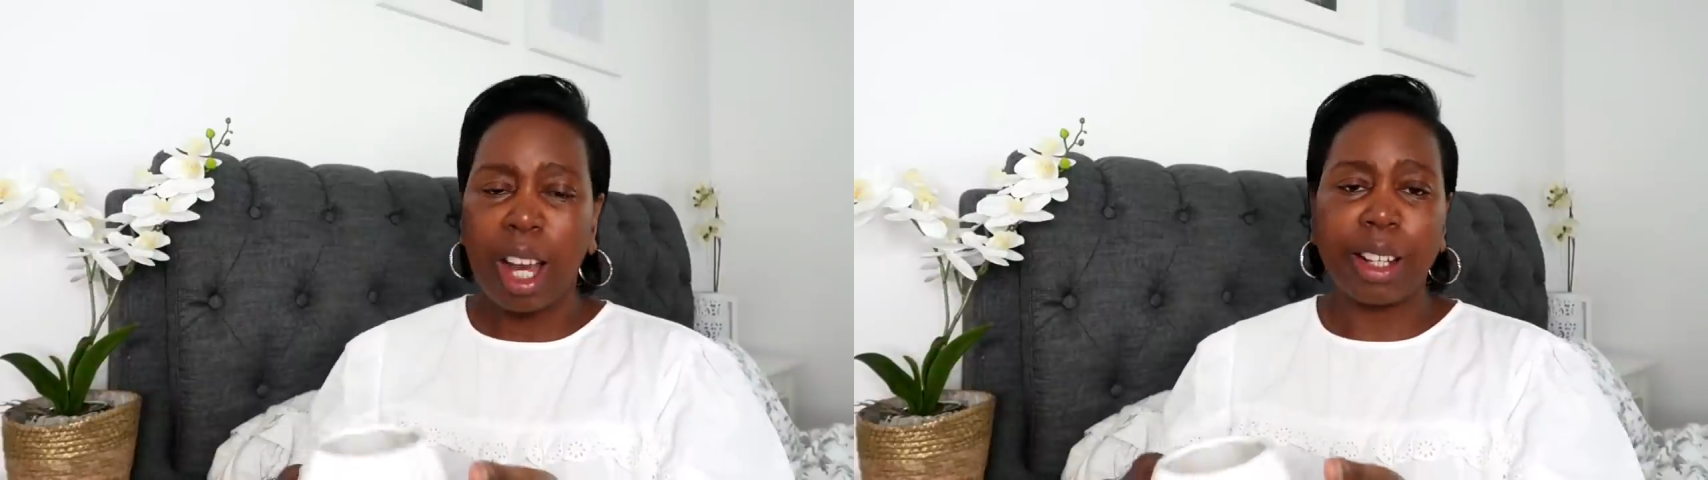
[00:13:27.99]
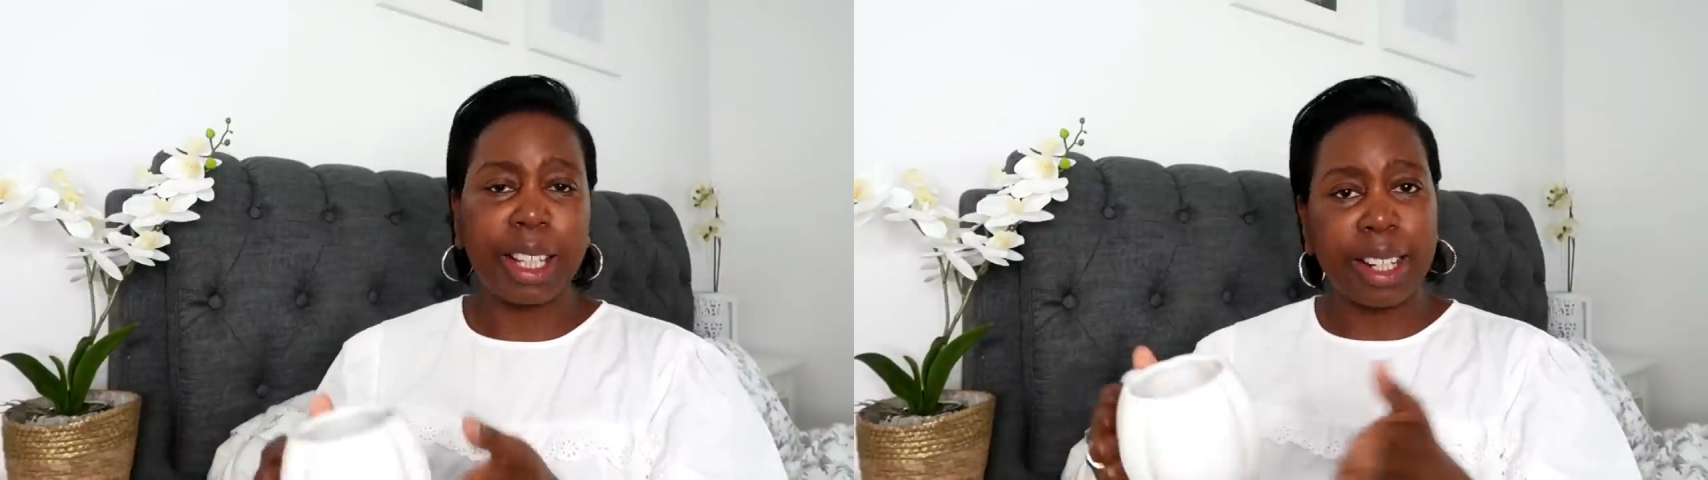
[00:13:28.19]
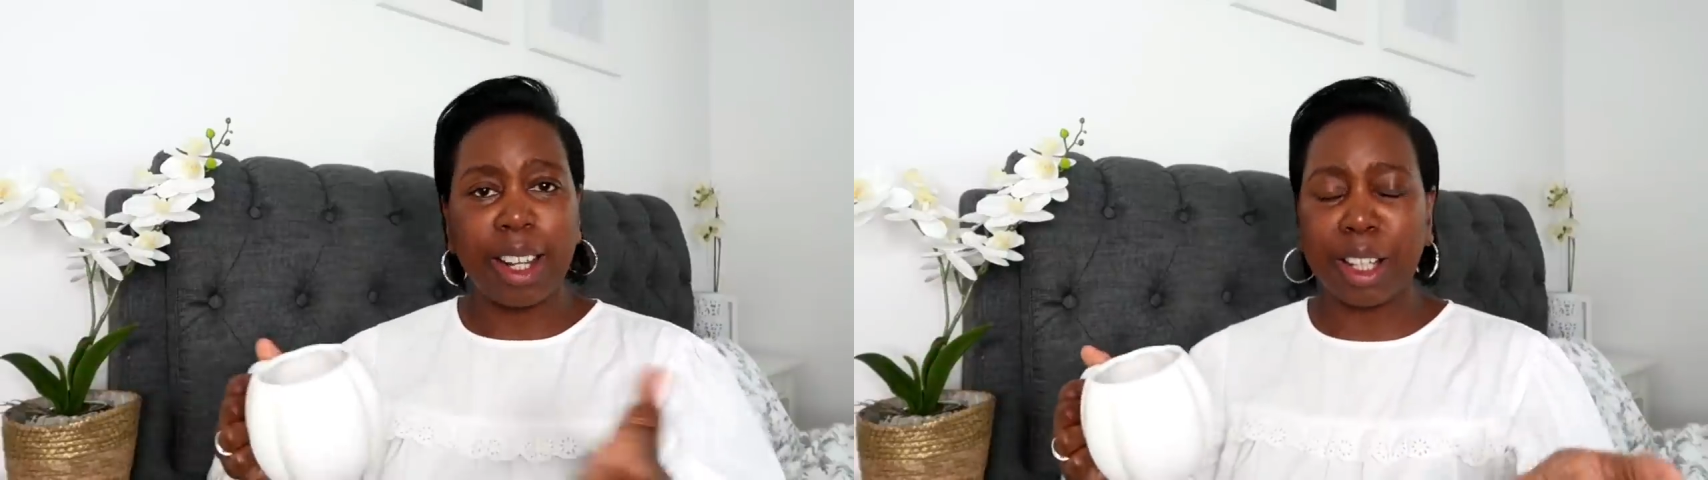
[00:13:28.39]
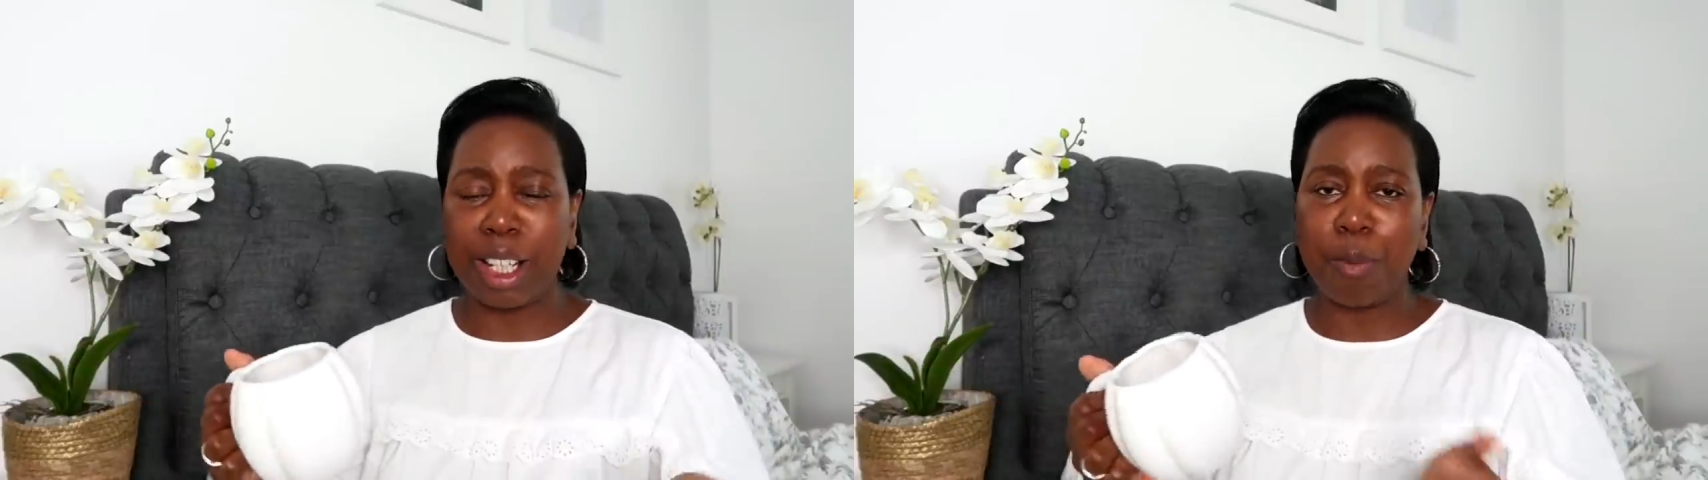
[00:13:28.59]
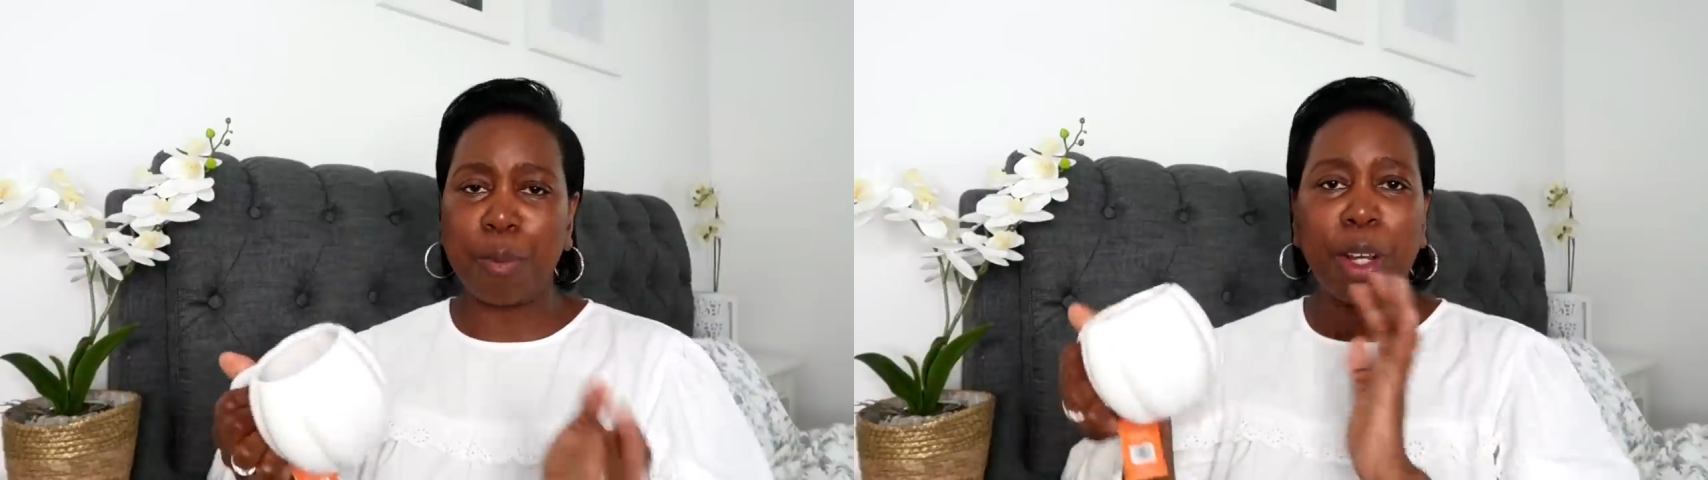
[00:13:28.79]
And again, I
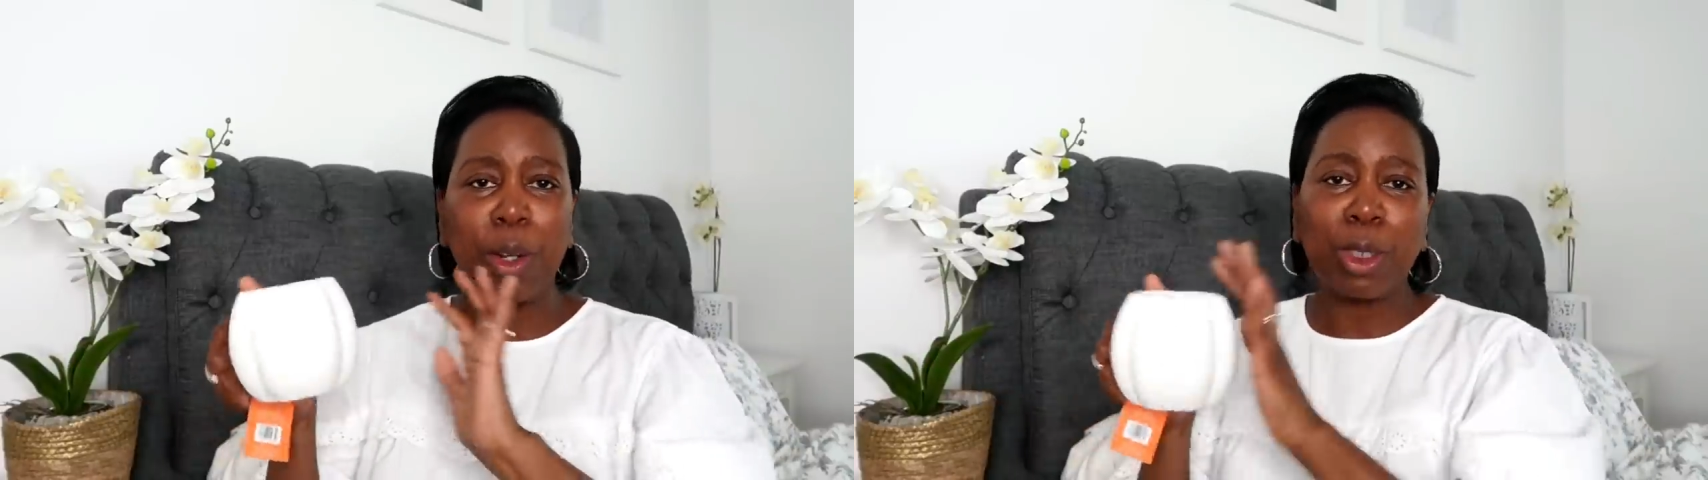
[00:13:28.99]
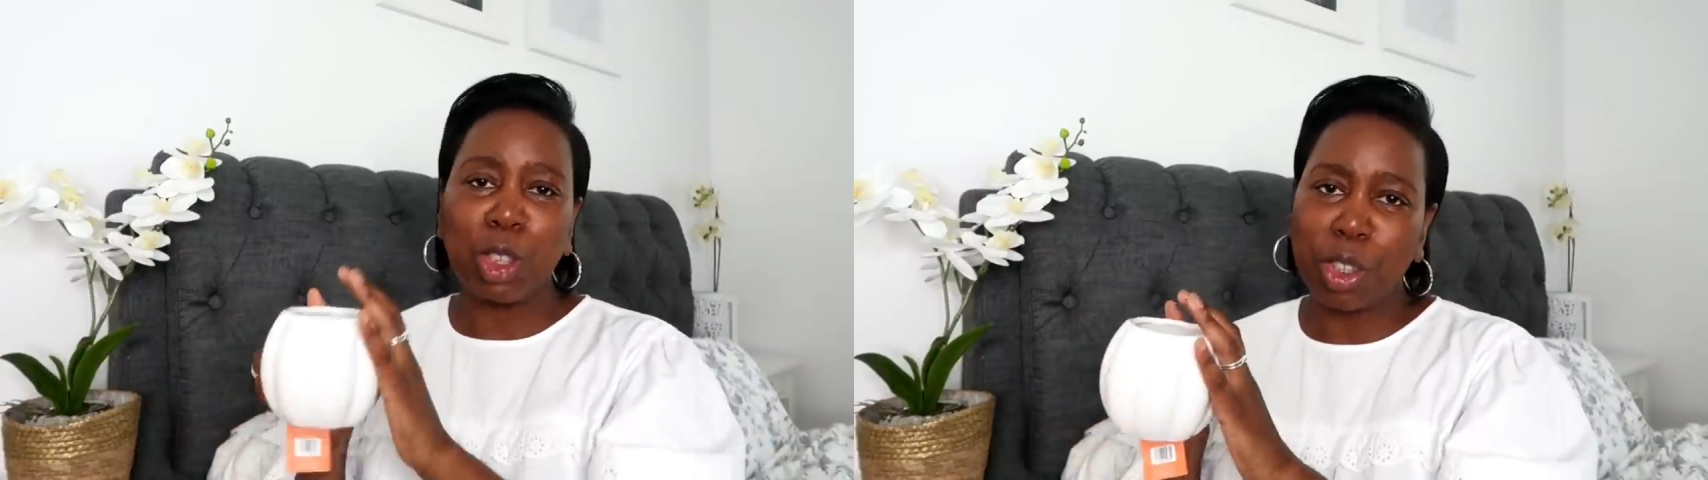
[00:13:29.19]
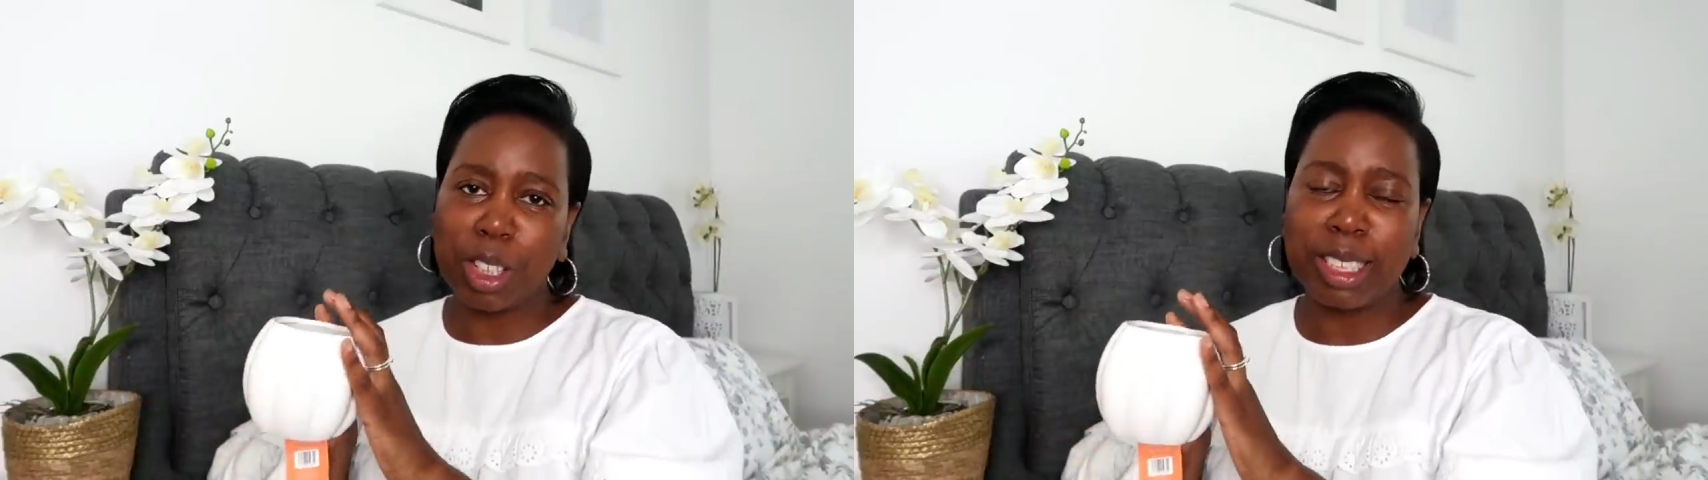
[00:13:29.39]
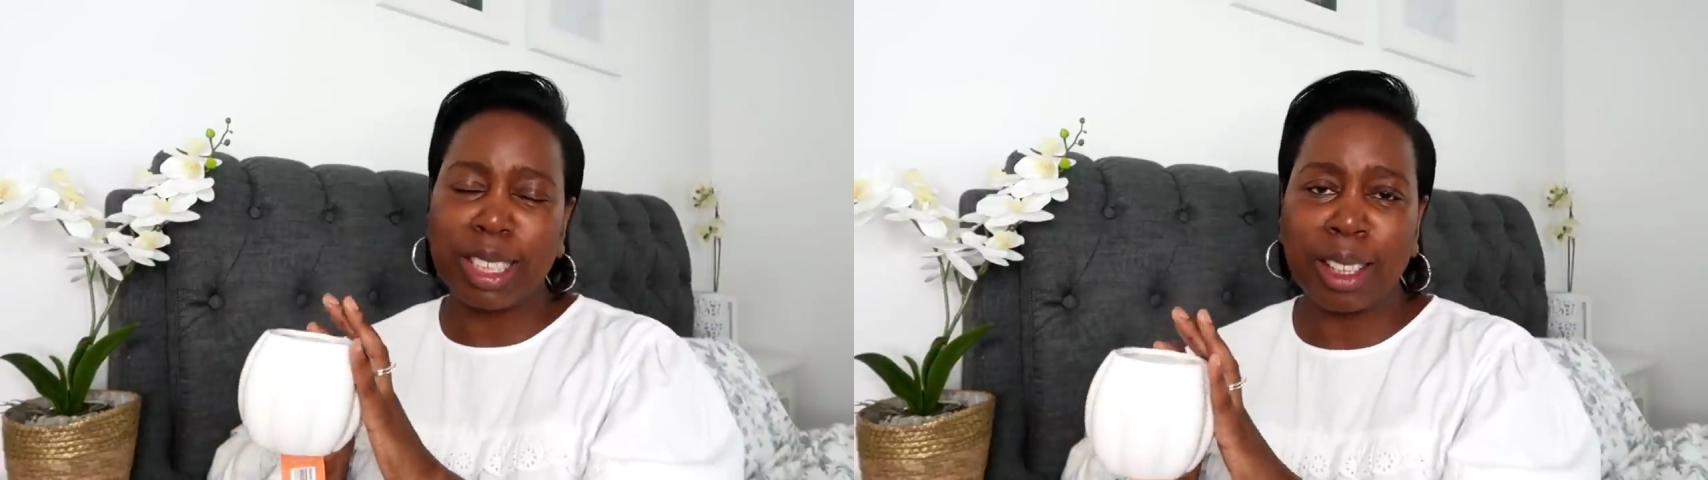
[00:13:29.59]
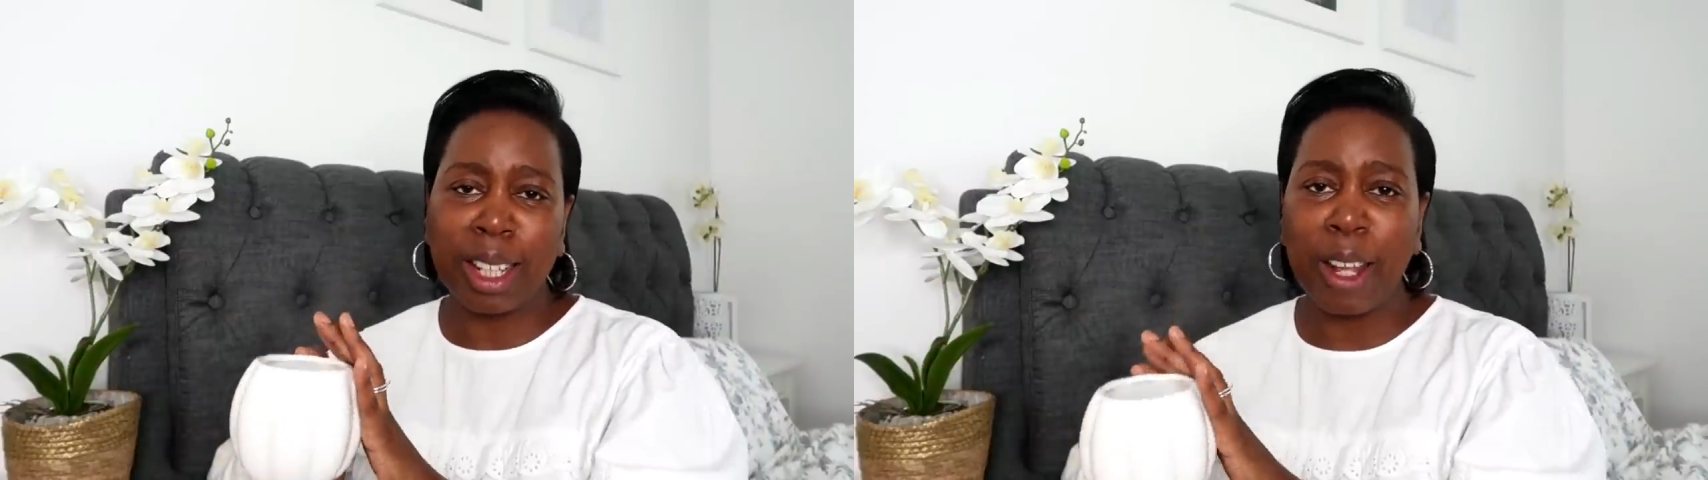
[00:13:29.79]
can have my hot
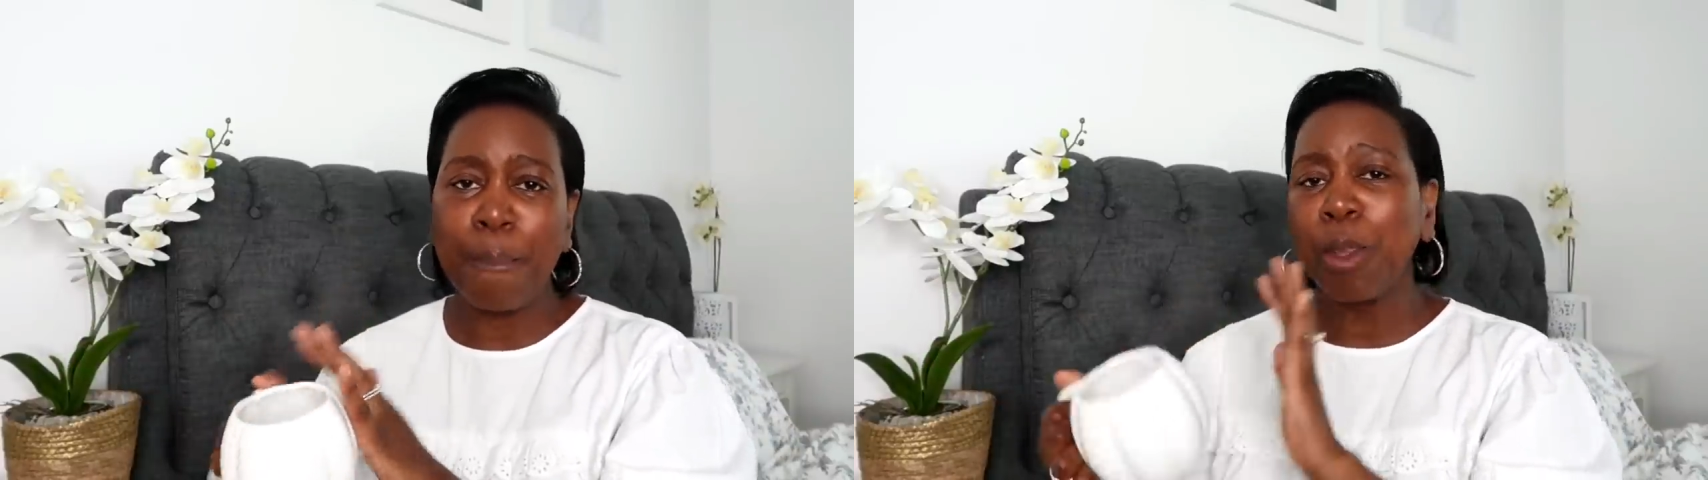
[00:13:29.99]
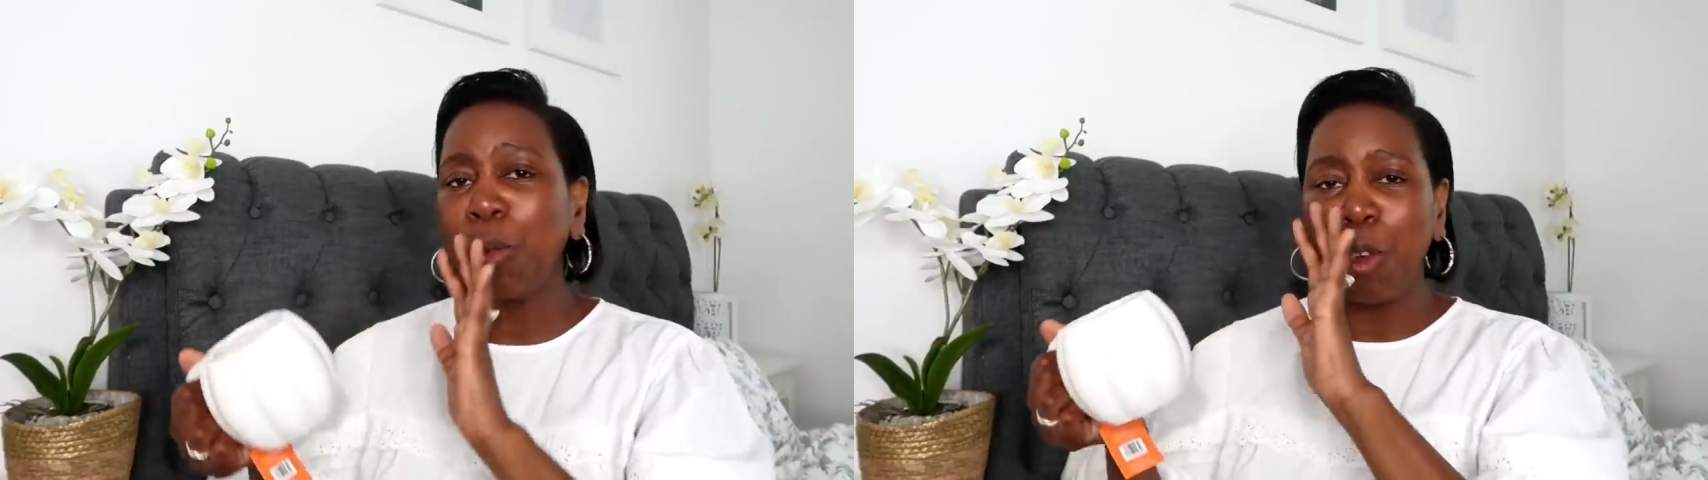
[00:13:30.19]
chocolates in there